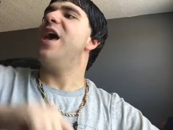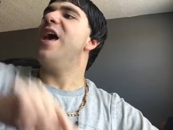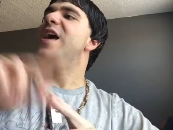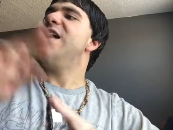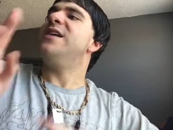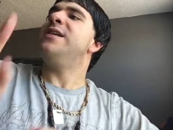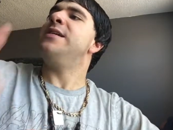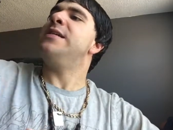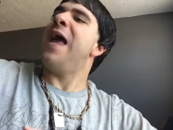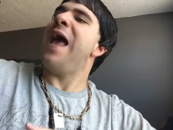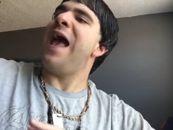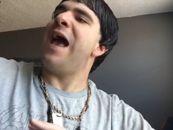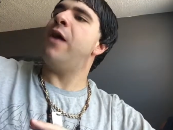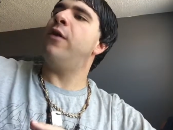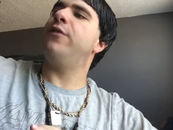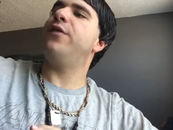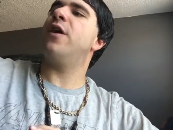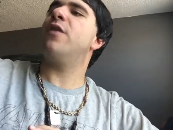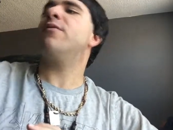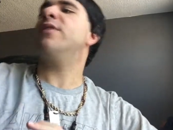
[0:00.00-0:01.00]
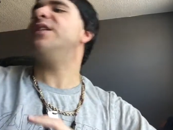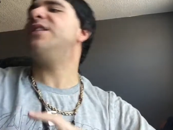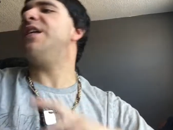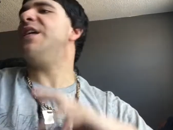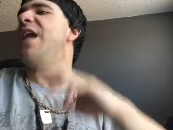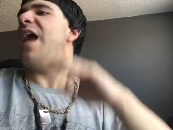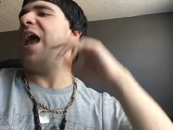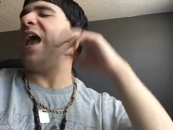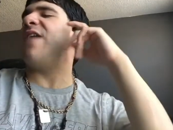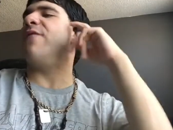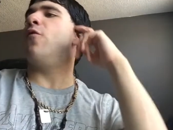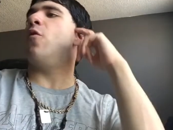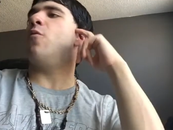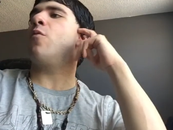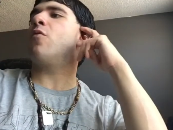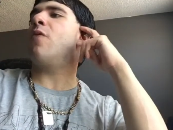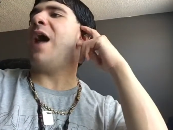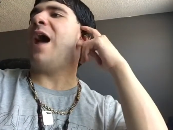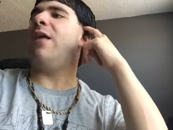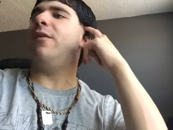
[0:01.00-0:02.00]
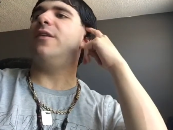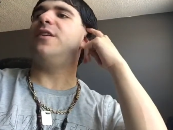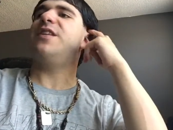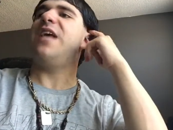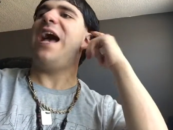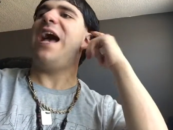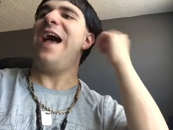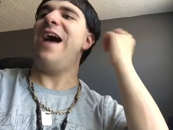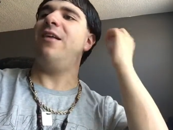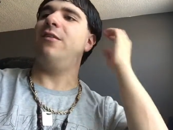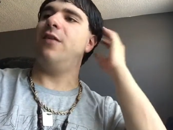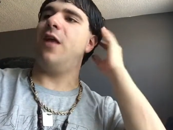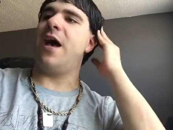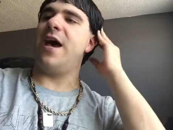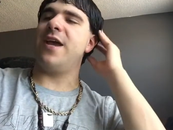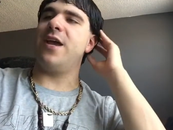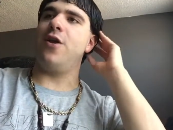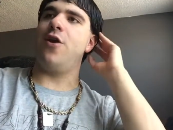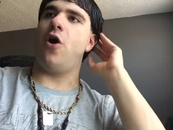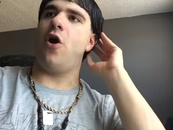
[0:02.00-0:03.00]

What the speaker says: now there is an Evo Morales ally